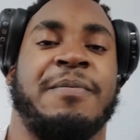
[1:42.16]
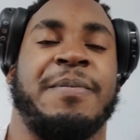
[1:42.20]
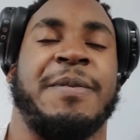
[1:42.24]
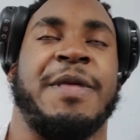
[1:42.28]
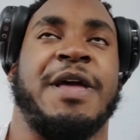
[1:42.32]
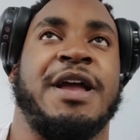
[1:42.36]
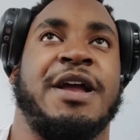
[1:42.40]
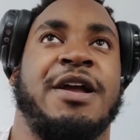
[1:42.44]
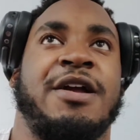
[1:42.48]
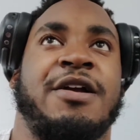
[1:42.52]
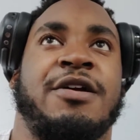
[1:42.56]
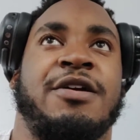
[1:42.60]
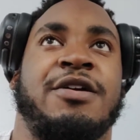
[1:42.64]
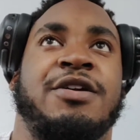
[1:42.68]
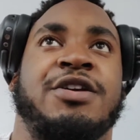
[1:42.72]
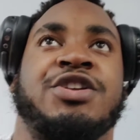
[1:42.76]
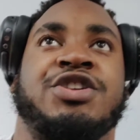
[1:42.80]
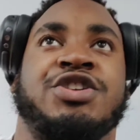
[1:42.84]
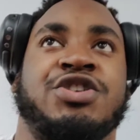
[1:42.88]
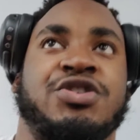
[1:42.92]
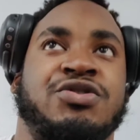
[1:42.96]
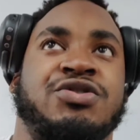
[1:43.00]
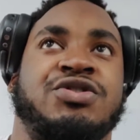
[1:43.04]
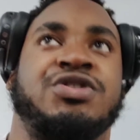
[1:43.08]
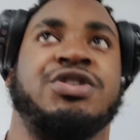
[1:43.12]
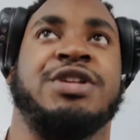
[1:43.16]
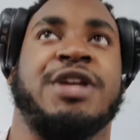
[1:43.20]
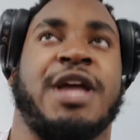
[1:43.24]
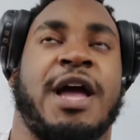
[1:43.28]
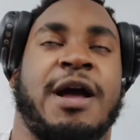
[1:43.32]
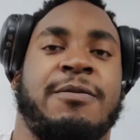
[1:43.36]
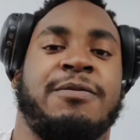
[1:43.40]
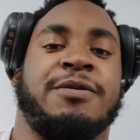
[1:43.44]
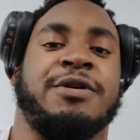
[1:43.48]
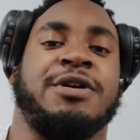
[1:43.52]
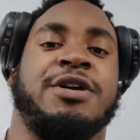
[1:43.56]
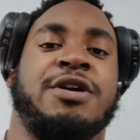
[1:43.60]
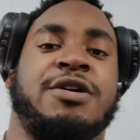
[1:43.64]
From there, usually
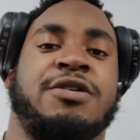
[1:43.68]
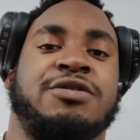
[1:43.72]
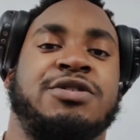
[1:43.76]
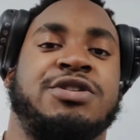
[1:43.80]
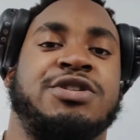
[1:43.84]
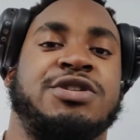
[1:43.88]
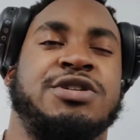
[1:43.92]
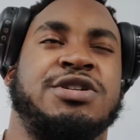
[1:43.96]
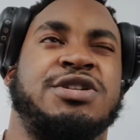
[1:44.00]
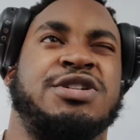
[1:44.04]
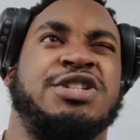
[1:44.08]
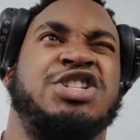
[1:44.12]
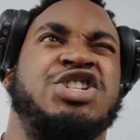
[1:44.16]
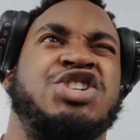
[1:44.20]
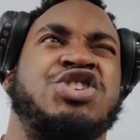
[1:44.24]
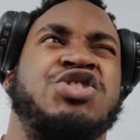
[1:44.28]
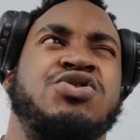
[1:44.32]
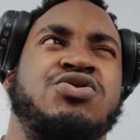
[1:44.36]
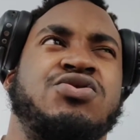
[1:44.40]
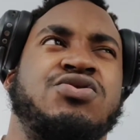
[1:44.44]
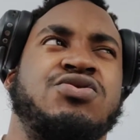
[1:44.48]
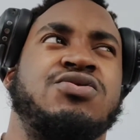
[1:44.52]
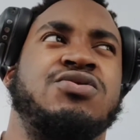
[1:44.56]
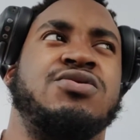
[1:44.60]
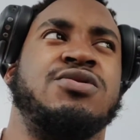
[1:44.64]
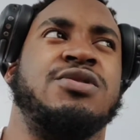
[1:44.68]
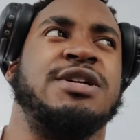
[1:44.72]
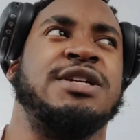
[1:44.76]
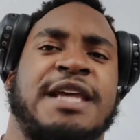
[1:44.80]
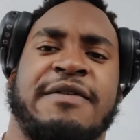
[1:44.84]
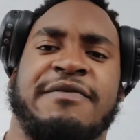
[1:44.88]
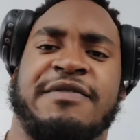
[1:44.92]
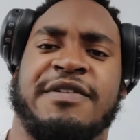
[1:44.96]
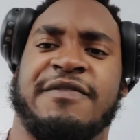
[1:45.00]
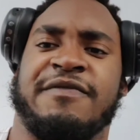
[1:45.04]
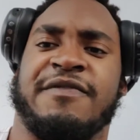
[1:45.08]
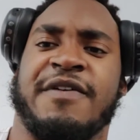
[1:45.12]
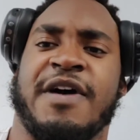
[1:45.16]
I would go to
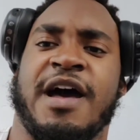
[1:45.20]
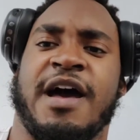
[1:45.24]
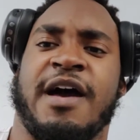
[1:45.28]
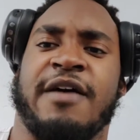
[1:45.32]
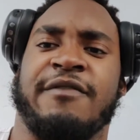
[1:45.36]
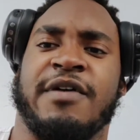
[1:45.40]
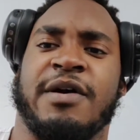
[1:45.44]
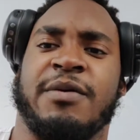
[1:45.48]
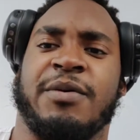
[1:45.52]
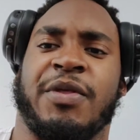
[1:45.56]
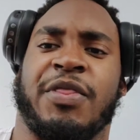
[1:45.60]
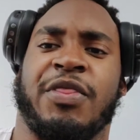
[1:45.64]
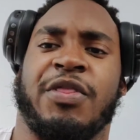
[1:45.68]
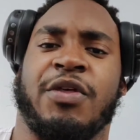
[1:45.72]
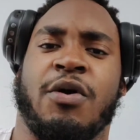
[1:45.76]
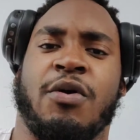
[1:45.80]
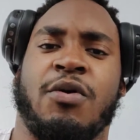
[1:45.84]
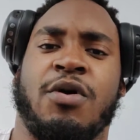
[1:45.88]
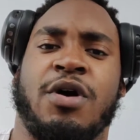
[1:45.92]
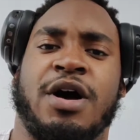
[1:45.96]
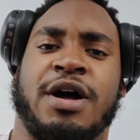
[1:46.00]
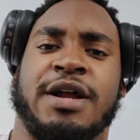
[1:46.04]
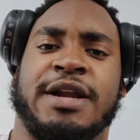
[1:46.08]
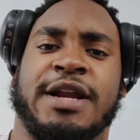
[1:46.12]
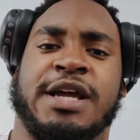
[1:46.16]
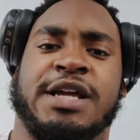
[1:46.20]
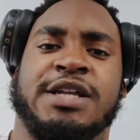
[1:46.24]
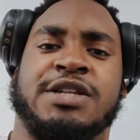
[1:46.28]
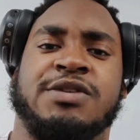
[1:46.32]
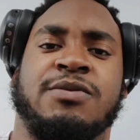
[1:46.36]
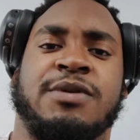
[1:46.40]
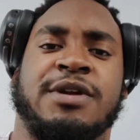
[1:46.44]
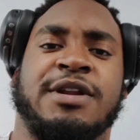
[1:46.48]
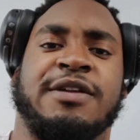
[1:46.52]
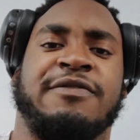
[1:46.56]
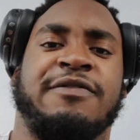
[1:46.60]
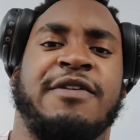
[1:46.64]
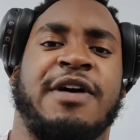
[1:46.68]
275. I would throw on a
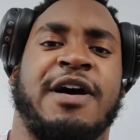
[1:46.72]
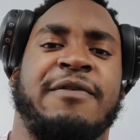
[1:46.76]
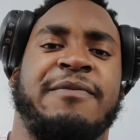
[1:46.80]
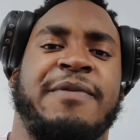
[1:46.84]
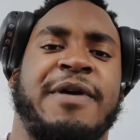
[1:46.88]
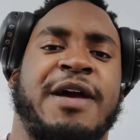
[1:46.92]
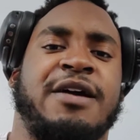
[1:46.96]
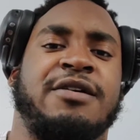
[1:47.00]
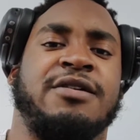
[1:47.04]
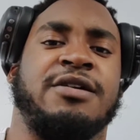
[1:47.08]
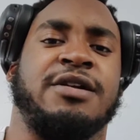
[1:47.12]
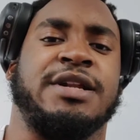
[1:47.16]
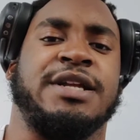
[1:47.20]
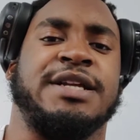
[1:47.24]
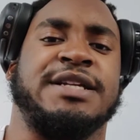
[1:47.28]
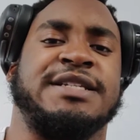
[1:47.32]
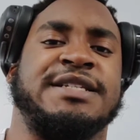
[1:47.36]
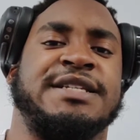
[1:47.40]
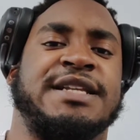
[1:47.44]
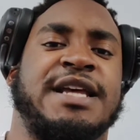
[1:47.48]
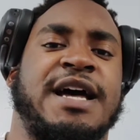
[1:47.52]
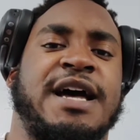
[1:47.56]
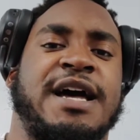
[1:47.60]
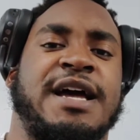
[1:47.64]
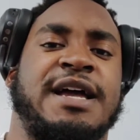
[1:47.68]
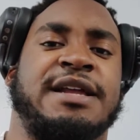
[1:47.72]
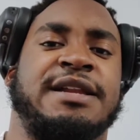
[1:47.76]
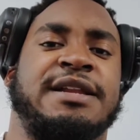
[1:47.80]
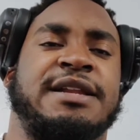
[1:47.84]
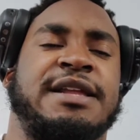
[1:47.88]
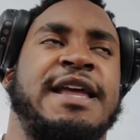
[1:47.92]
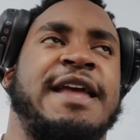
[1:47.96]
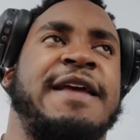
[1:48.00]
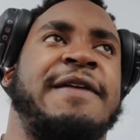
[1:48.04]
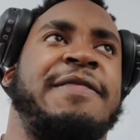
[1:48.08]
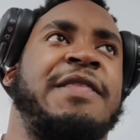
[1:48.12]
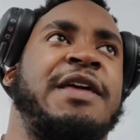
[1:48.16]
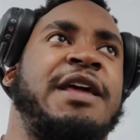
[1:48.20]
25-pound on each side,
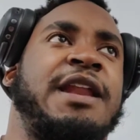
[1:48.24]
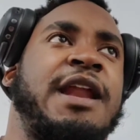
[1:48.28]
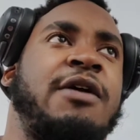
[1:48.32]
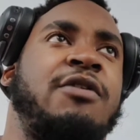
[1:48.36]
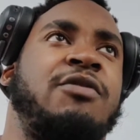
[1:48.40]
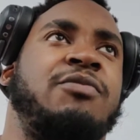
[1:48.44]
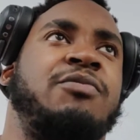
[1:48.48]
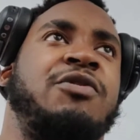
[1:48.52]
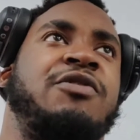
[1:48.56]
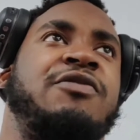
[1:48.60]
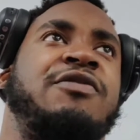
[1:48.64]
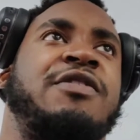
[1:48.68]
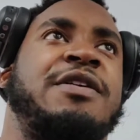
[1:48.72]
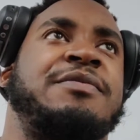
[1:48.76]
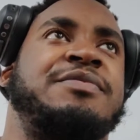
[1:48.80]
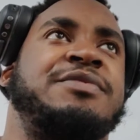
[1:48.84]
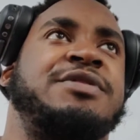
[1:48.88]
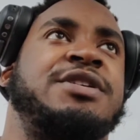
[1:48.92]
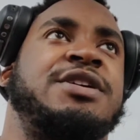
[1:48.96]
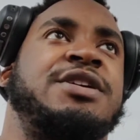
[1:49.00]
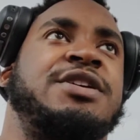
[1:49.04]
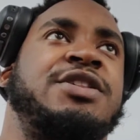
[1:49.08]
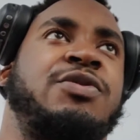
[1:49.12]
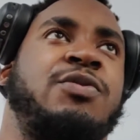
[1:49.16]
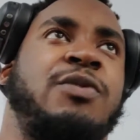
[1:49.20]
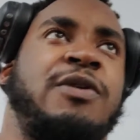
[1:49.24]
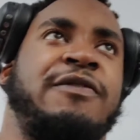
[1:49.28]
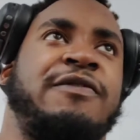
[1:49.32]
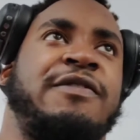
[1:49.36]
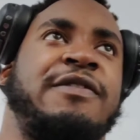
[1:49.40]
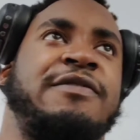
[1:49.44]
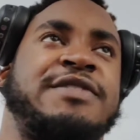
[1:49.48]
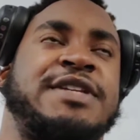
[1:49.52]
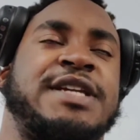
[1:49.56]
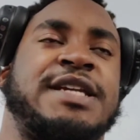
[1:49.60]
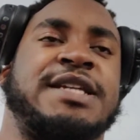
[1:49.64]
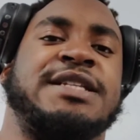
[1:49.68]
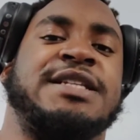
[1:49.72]
and then I would move up to
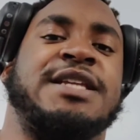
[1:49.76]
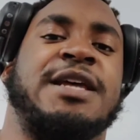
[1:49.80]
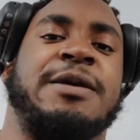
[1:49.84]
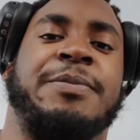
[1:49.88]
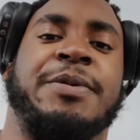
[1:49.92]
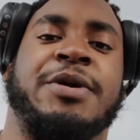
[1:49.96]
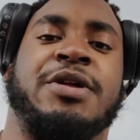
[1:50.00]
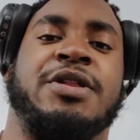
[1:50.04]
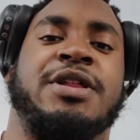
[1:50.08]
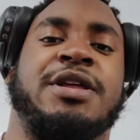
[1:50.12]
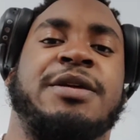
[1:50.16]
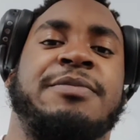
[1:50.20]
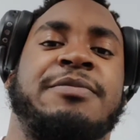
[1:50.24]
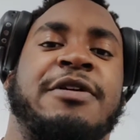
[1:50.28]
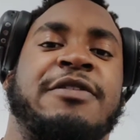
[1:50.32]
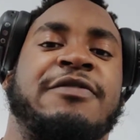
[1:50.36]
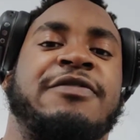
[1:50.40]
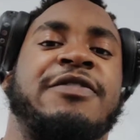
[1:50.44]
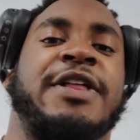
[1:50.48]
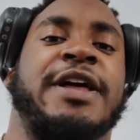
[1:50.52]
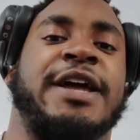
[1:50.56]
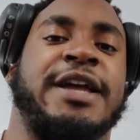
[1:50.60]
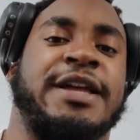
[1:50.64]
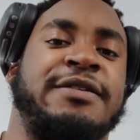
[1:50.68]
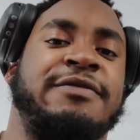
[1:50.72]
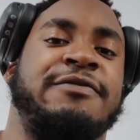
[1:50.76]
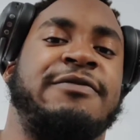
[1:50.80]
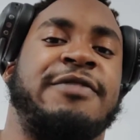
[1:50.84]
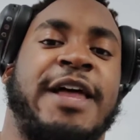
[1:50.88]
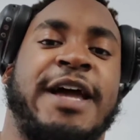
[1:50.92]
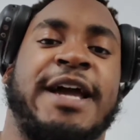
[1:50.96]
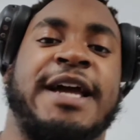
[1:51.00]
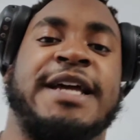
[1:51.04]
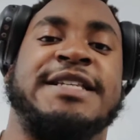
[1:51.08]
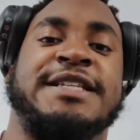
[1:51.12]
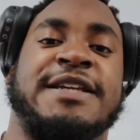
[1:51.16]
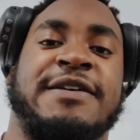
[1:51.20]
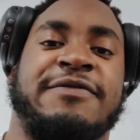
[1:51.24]
315 typically. But
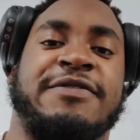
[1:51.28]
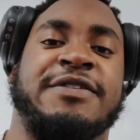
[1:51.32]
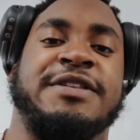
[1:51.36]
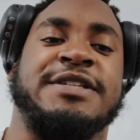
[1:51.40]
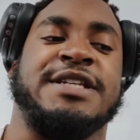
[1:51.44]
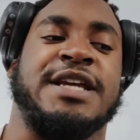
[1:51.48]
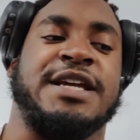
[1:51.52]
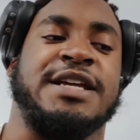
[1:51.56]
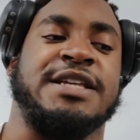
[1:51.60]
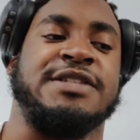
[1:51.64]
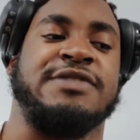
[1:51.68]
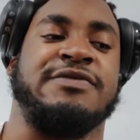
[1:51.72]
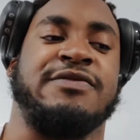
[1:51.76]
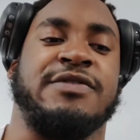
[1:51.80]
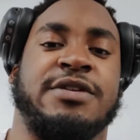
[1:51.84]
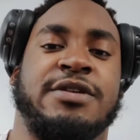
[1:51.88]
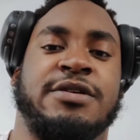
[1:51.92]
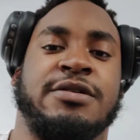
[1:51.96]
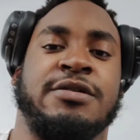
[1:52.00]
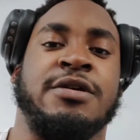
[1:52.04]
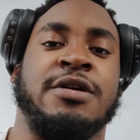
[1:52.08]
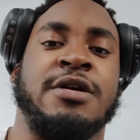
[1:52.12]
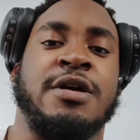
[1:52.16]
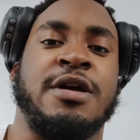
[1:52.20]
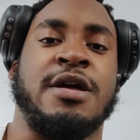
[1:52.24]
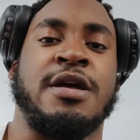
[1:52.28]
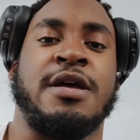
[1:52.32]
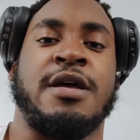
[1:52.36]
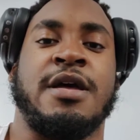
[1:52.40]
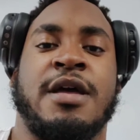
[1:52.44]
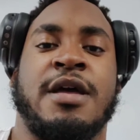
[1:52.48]
like I said, for the sake of this video,